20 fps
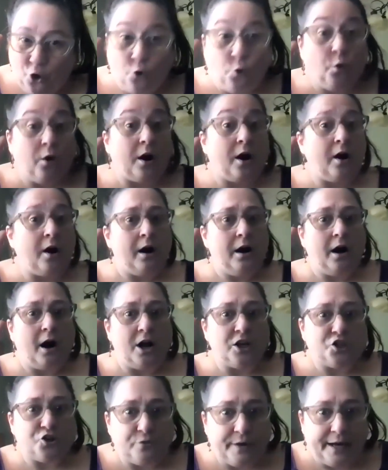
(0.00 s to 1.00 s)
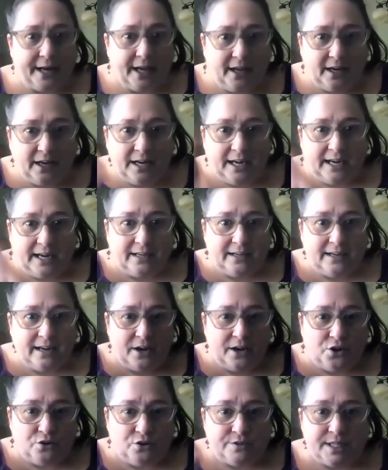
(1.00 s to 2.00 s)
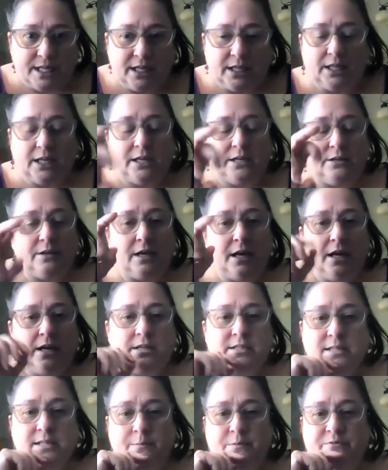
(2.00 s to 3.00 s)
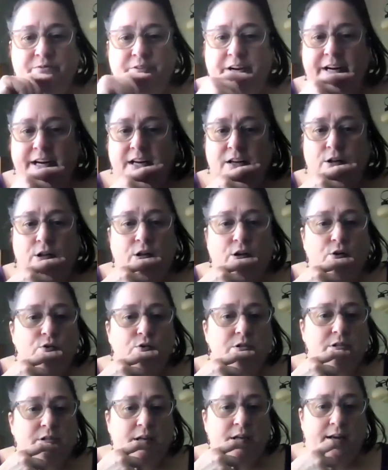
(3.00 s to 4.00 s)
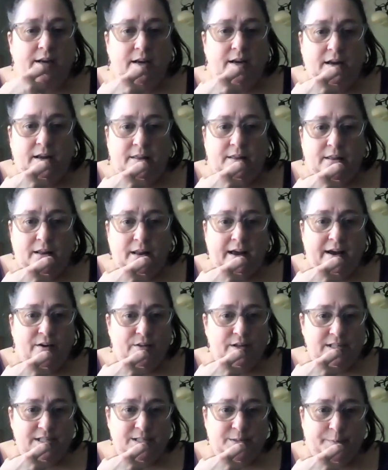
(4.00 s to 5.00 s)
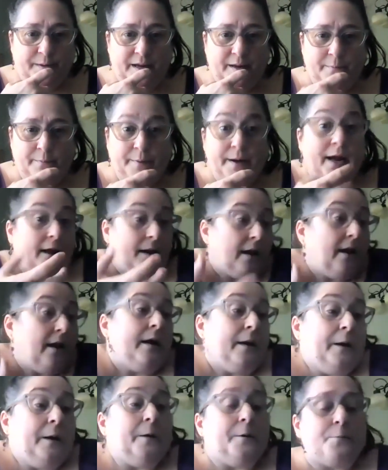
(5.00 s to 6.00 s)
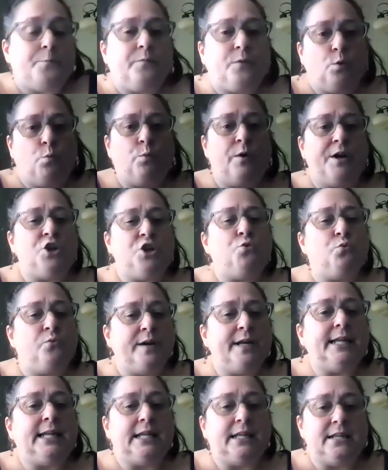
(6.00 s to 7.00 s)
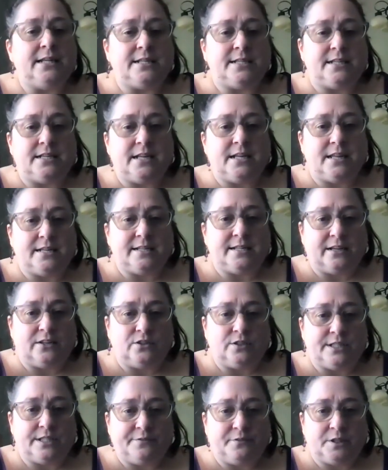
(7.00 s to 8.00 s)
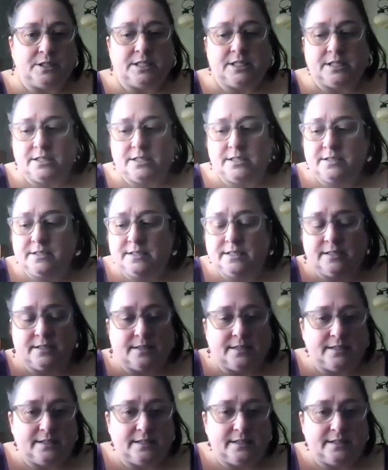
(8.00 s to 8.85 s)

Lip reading: Or Australian and New Zealand seems very close in how they speak. But when you really listen to the subtle differences, it's